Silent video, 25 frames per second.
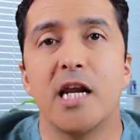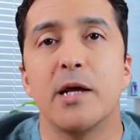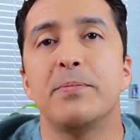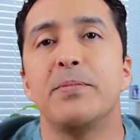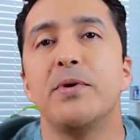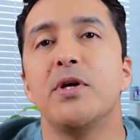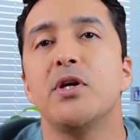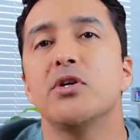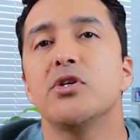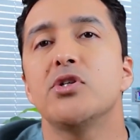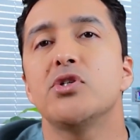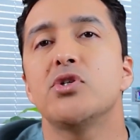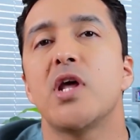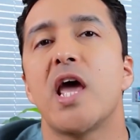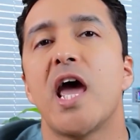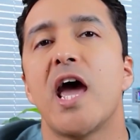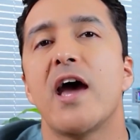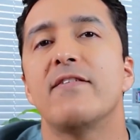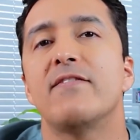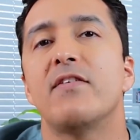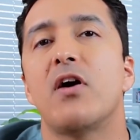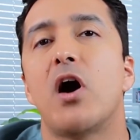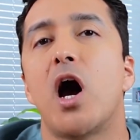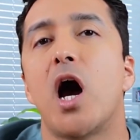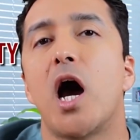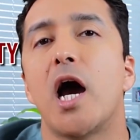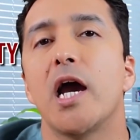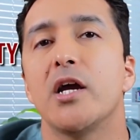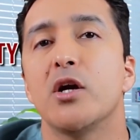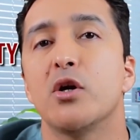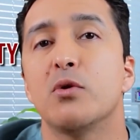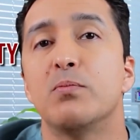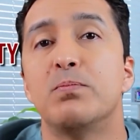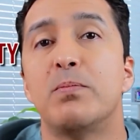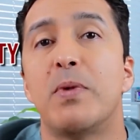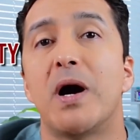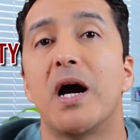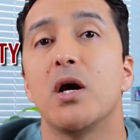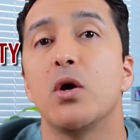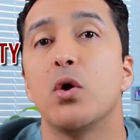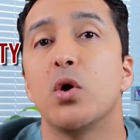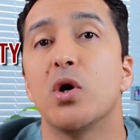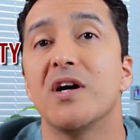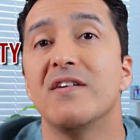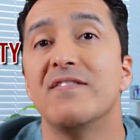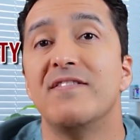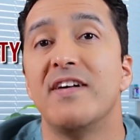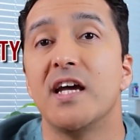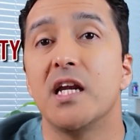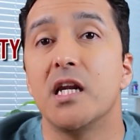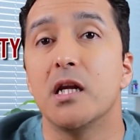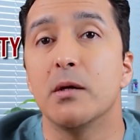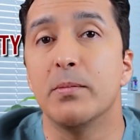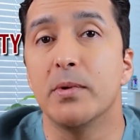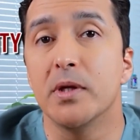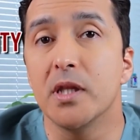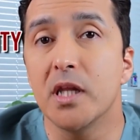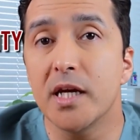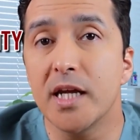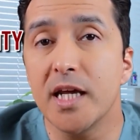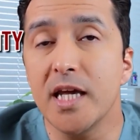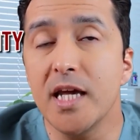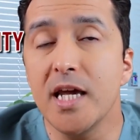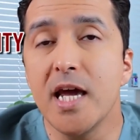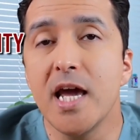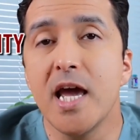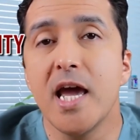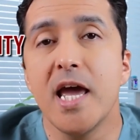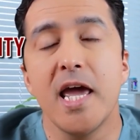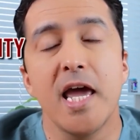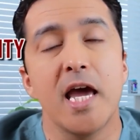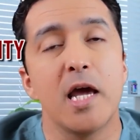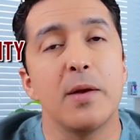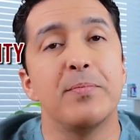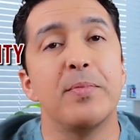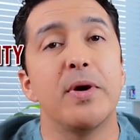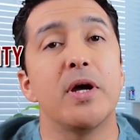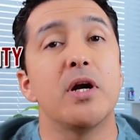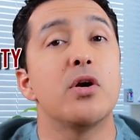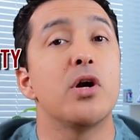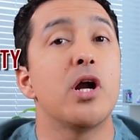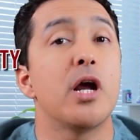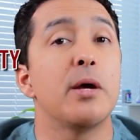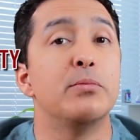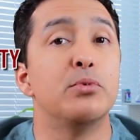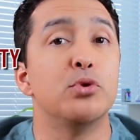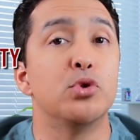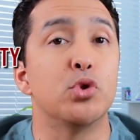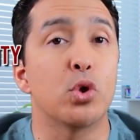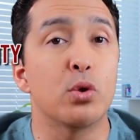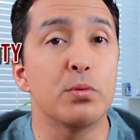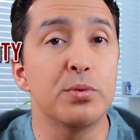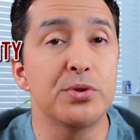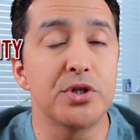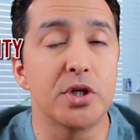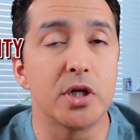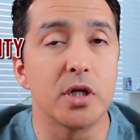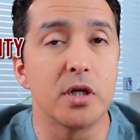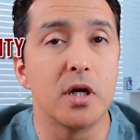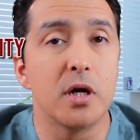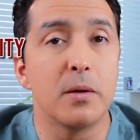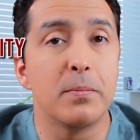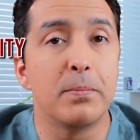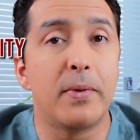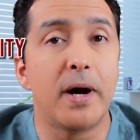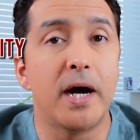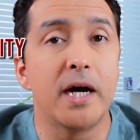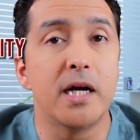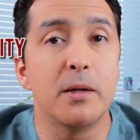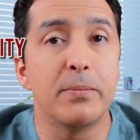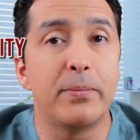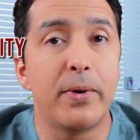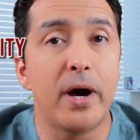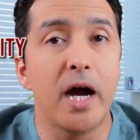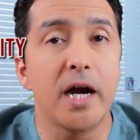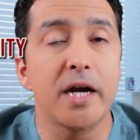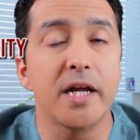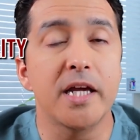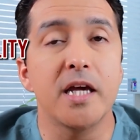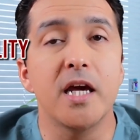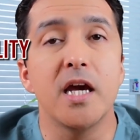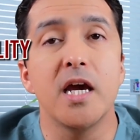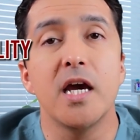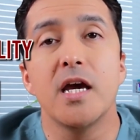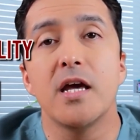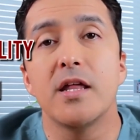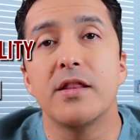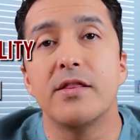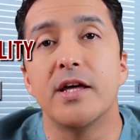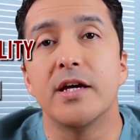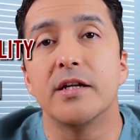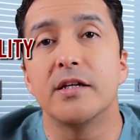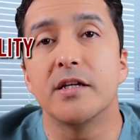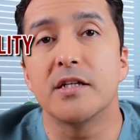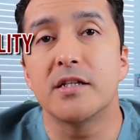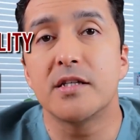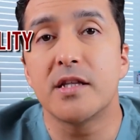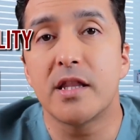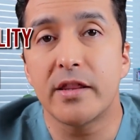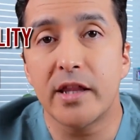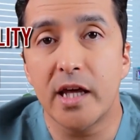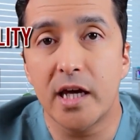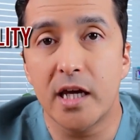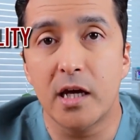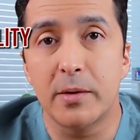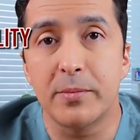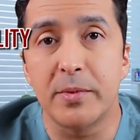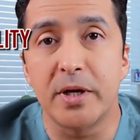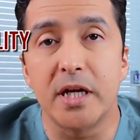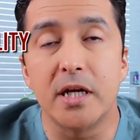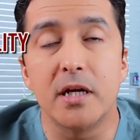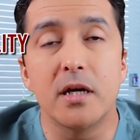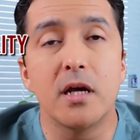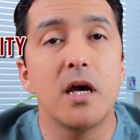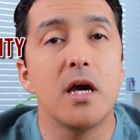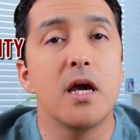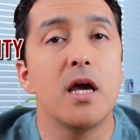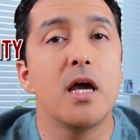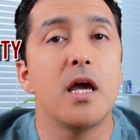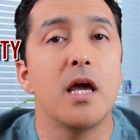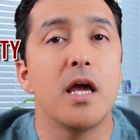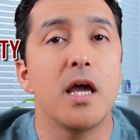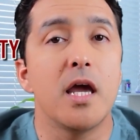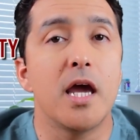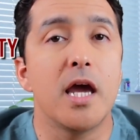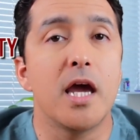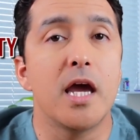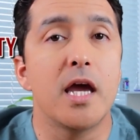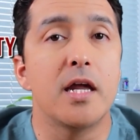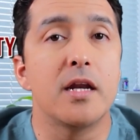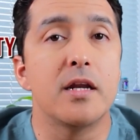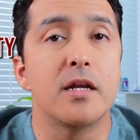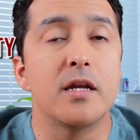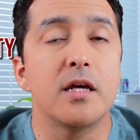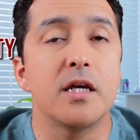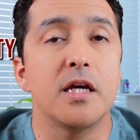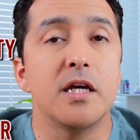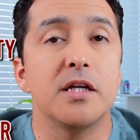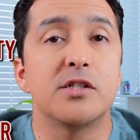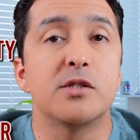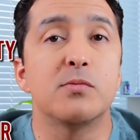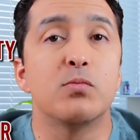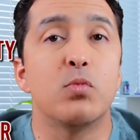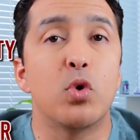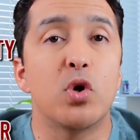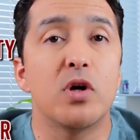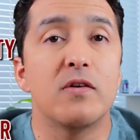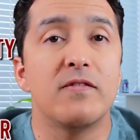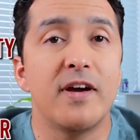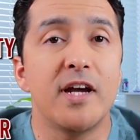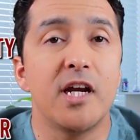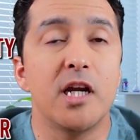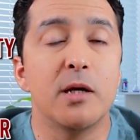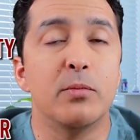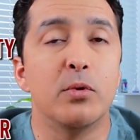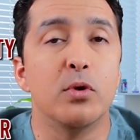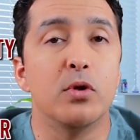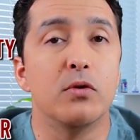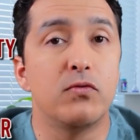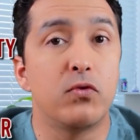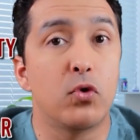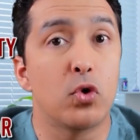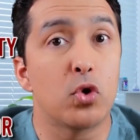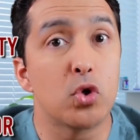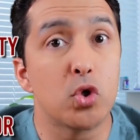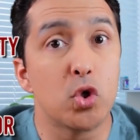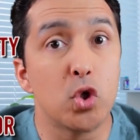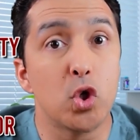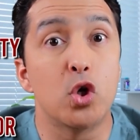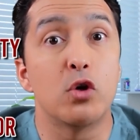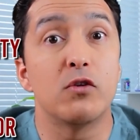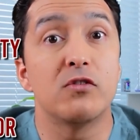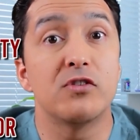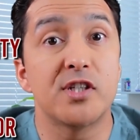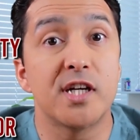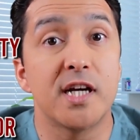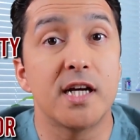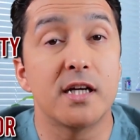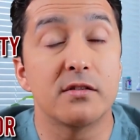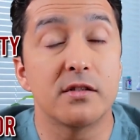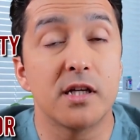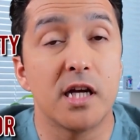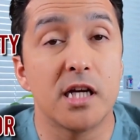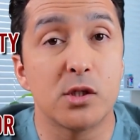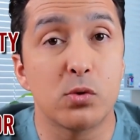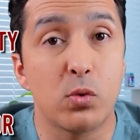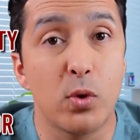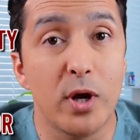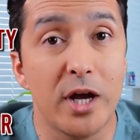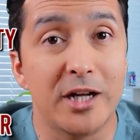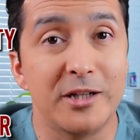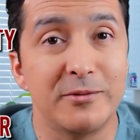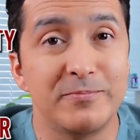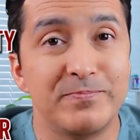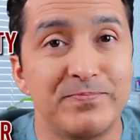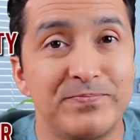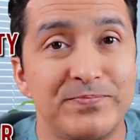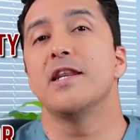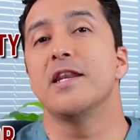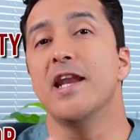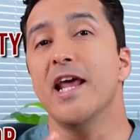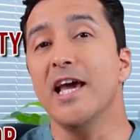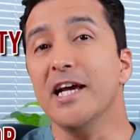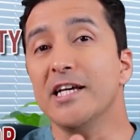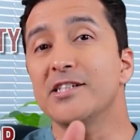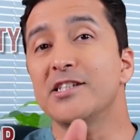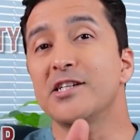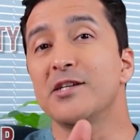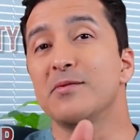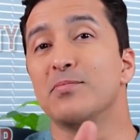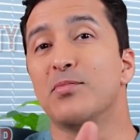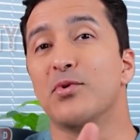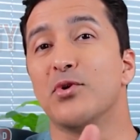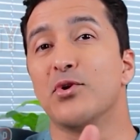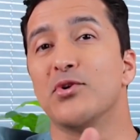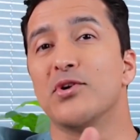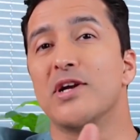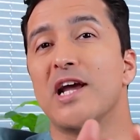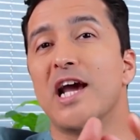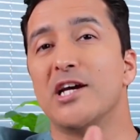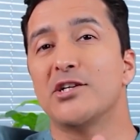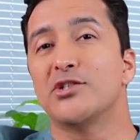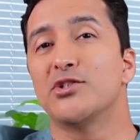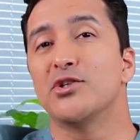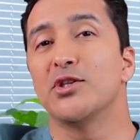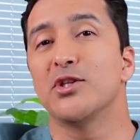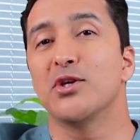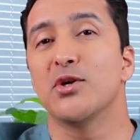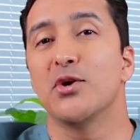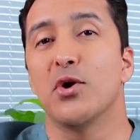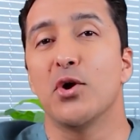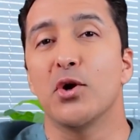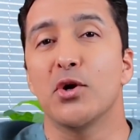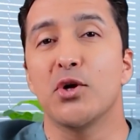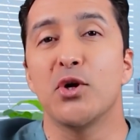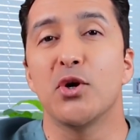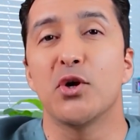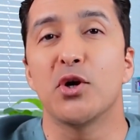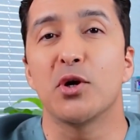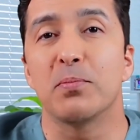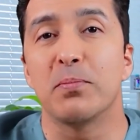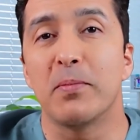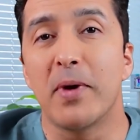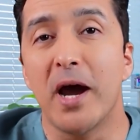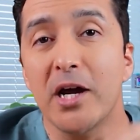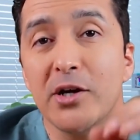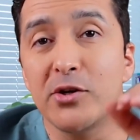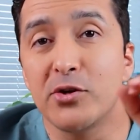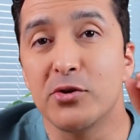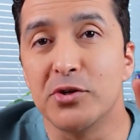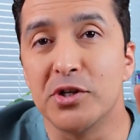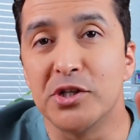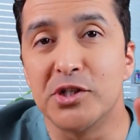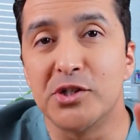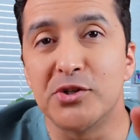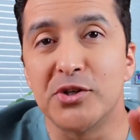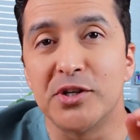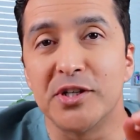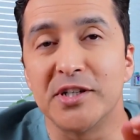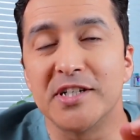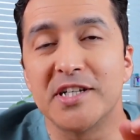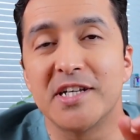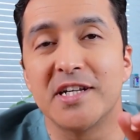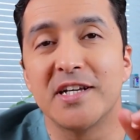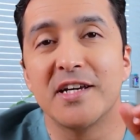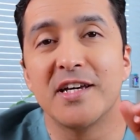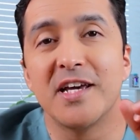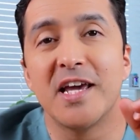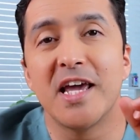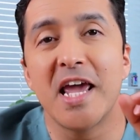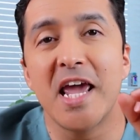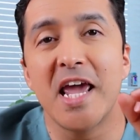and appears to have higher bioavailability and better absorption by the body than the thiamine, and it's more available for nerve cells as well. Next important naturally occurring micronutrient